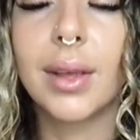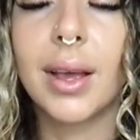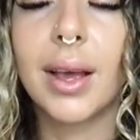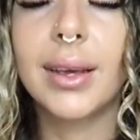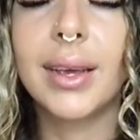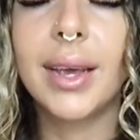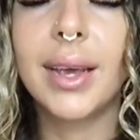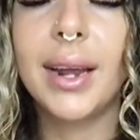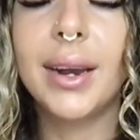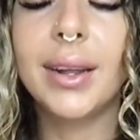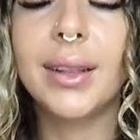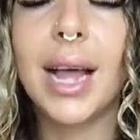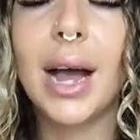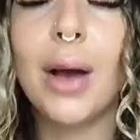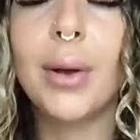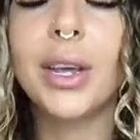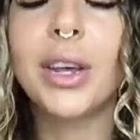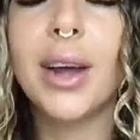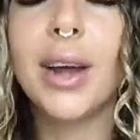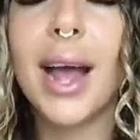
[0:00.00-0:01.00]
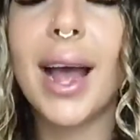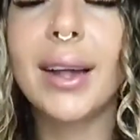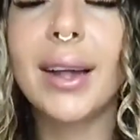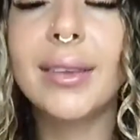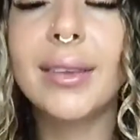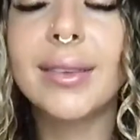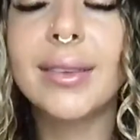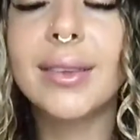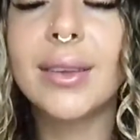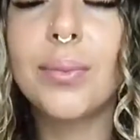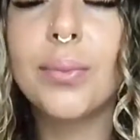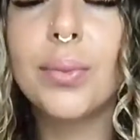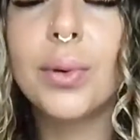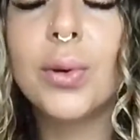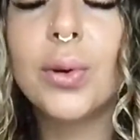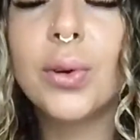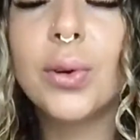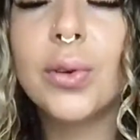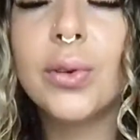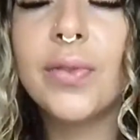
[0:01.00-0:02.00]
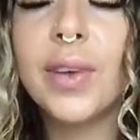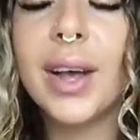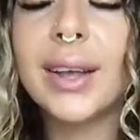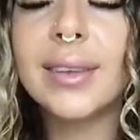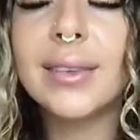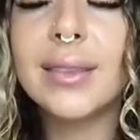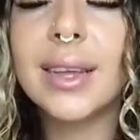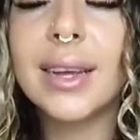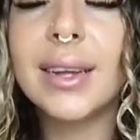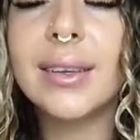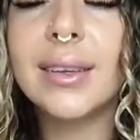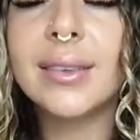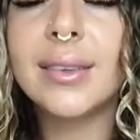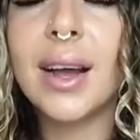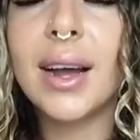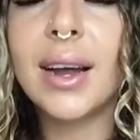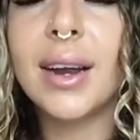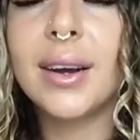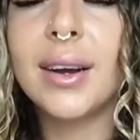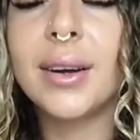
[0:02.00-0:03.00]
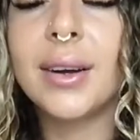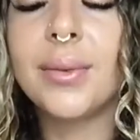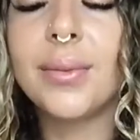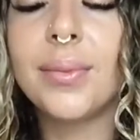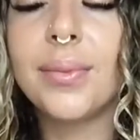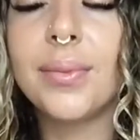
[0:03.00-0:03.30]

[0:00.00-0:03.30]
Again, allowing your hands to move as they desire,